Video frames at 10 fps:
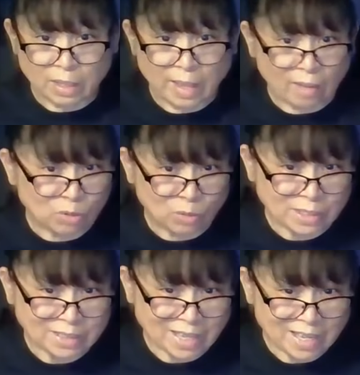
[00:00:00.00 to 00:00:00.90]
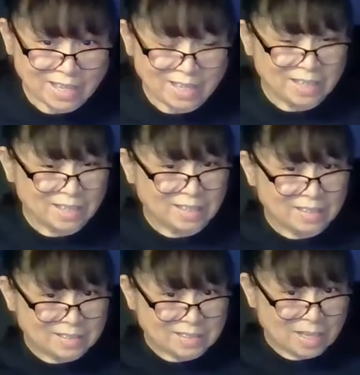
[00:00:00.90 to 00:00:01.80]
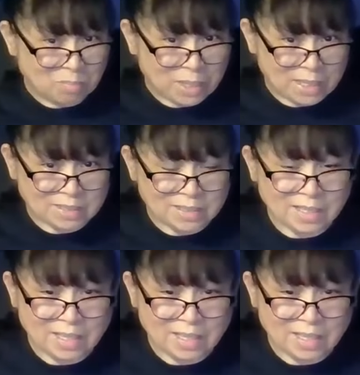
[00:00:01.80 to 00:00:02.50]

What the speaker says: Have a great day. Stay blessed.